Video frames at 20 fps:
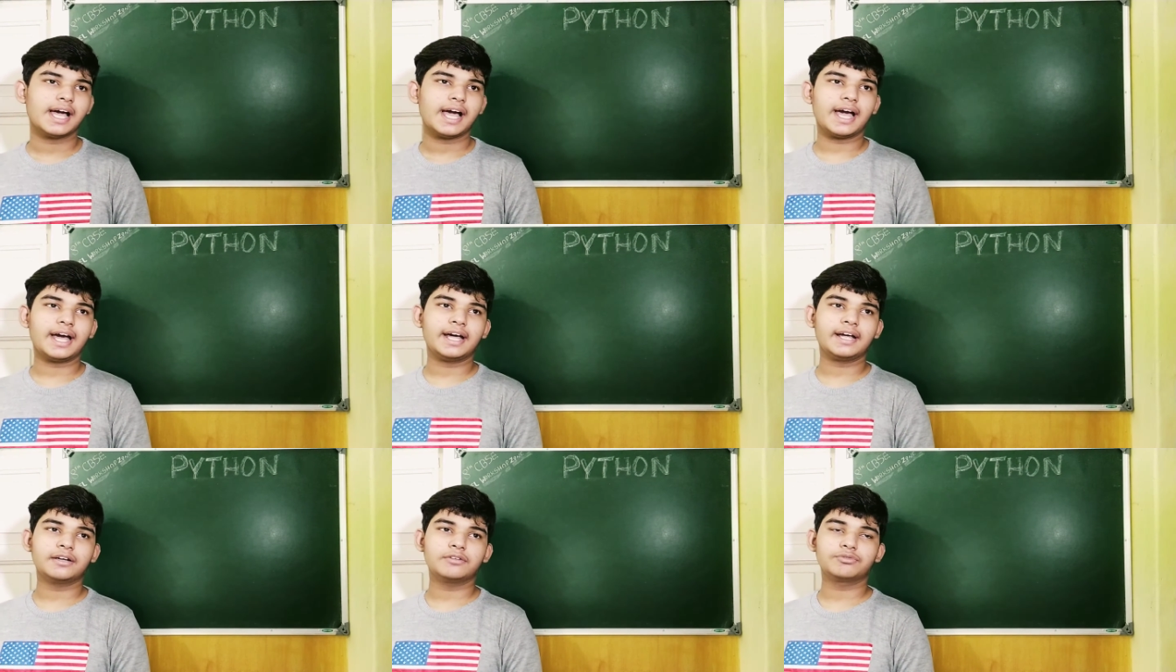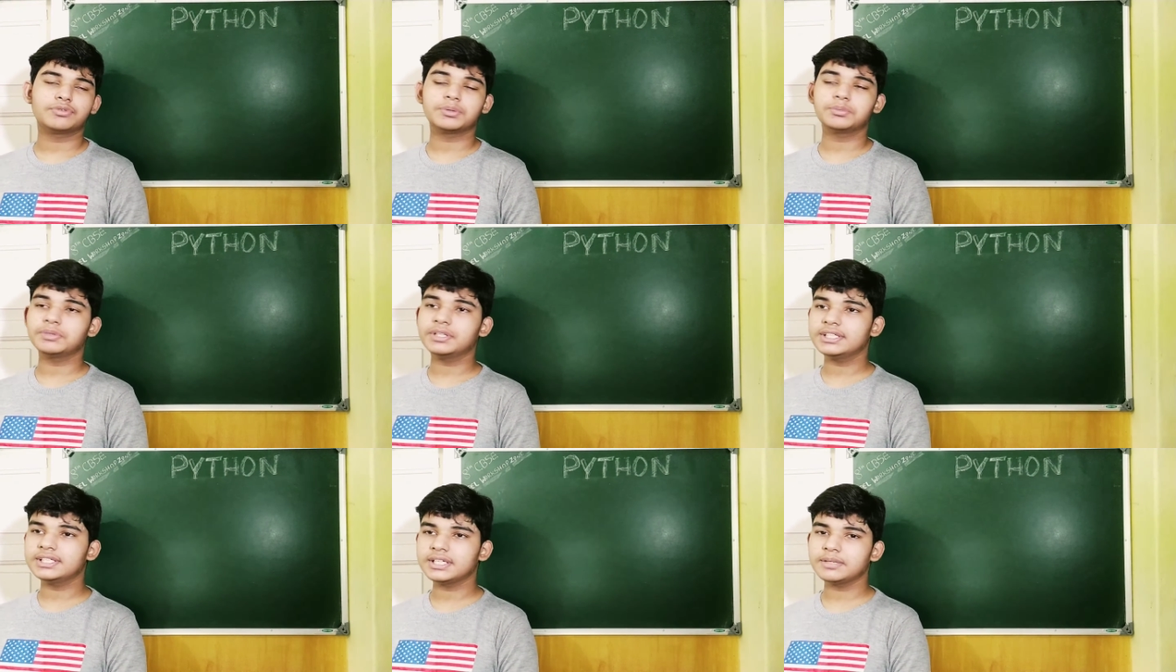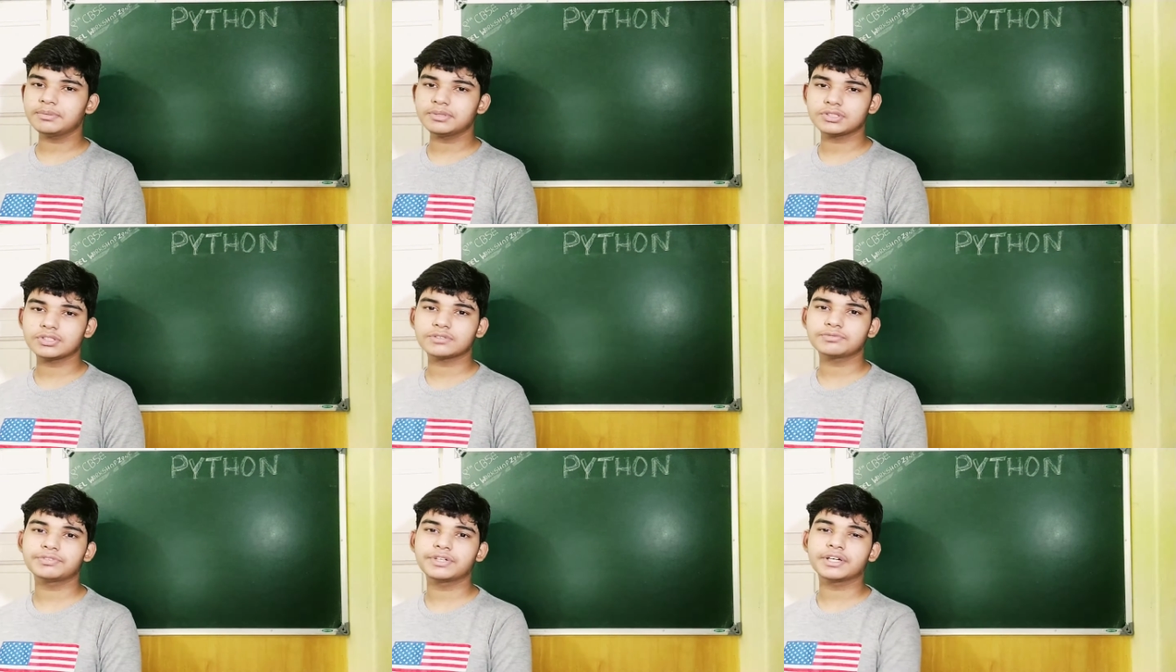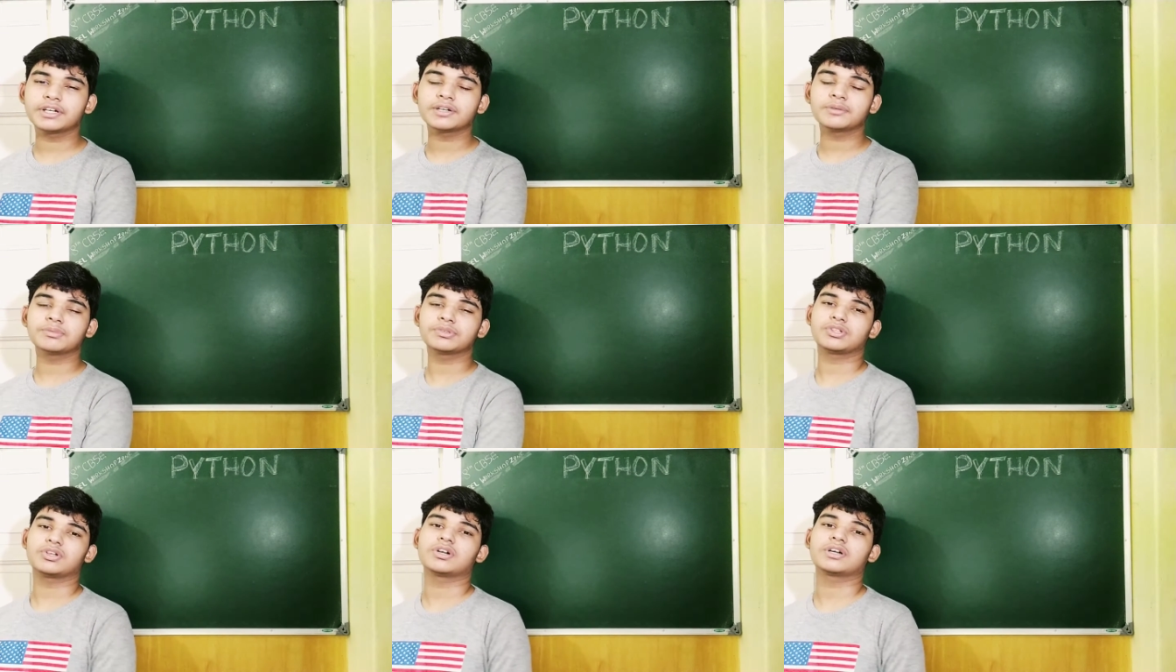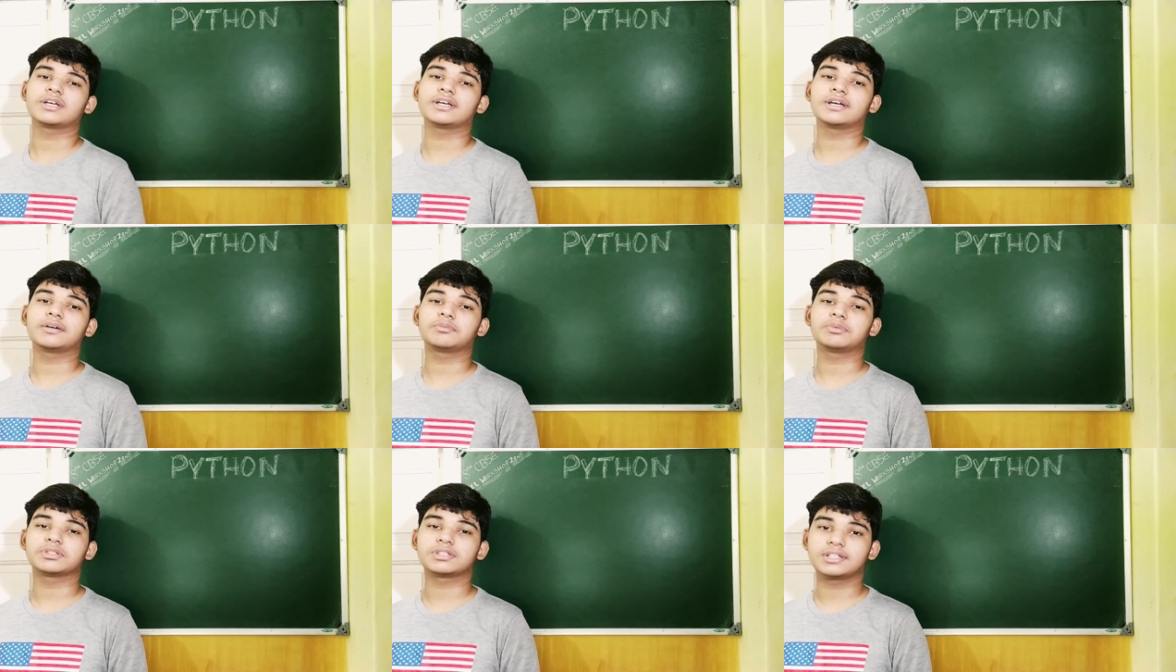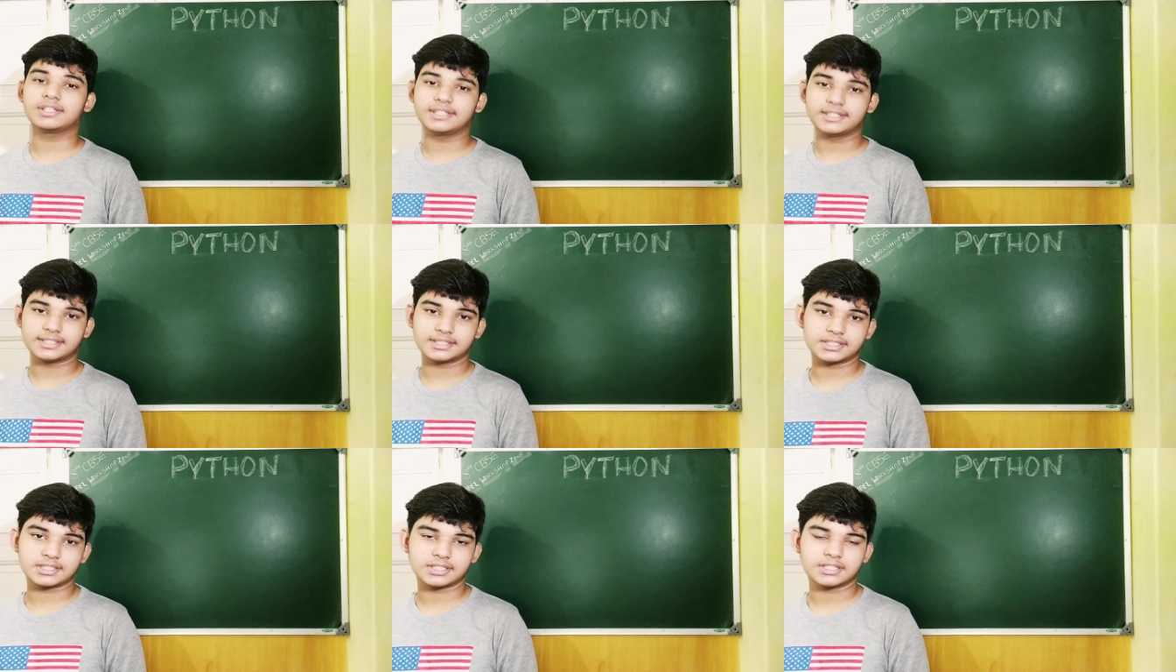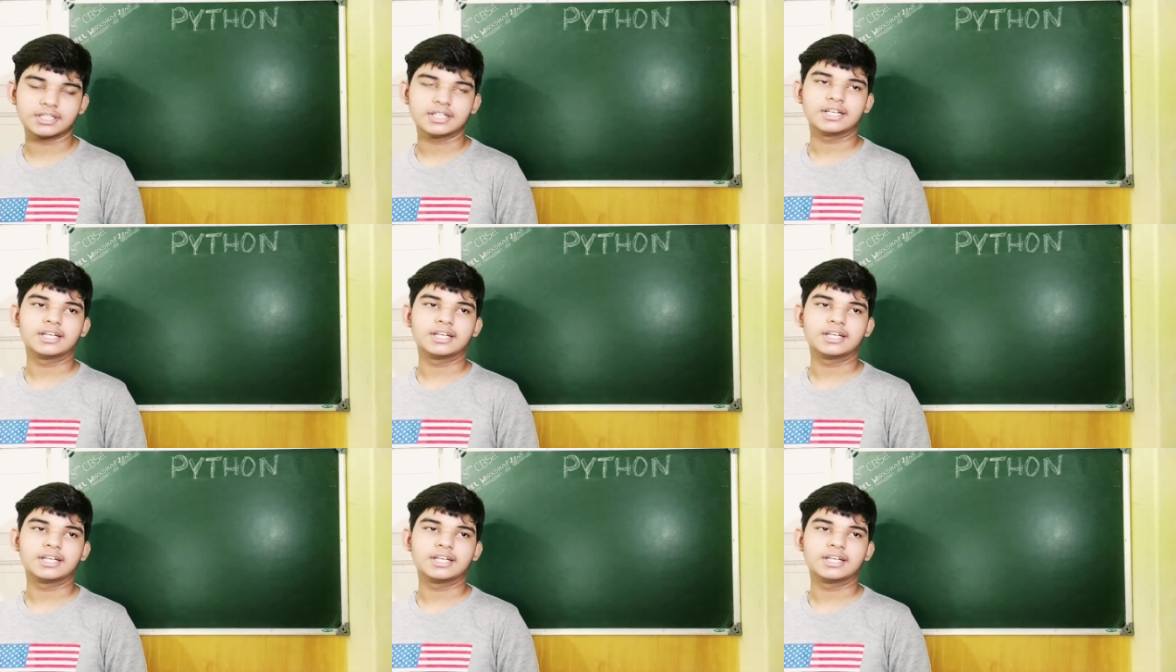and from this episode we're going to be talking about list.